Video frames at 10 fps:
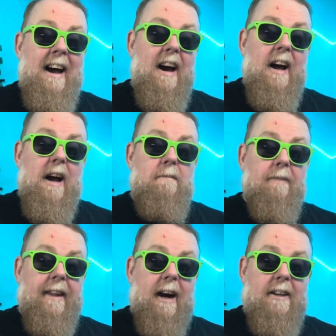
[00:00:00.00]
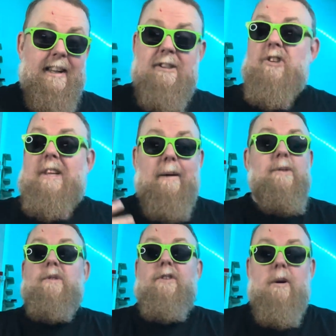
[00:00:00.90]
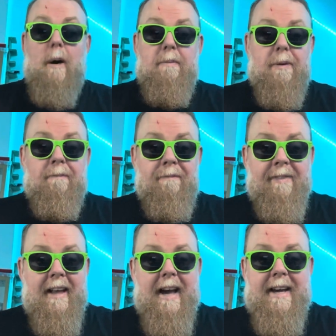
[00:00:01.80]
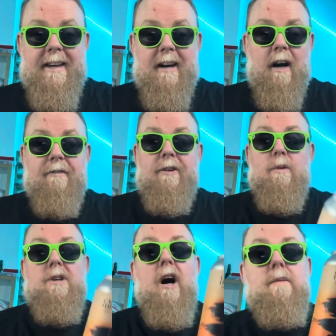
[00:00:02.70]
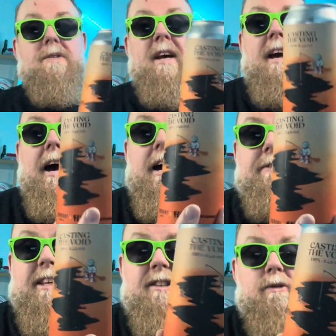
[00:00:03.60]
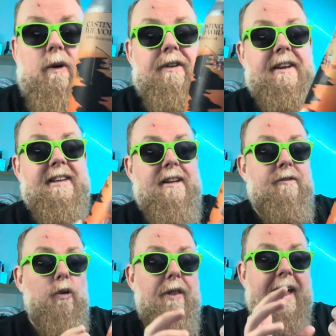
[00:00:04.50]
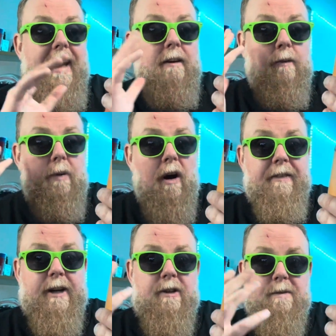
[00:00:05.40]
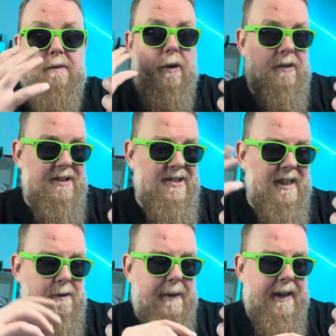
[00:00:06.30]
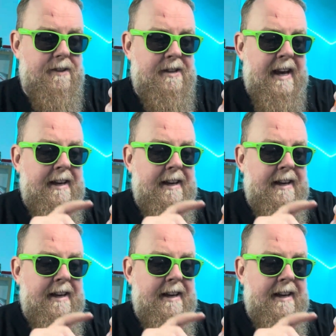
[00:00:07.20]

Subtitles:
They just happen to have come up a few times. This is one that they did for their part of their Christmas box. It's six beers.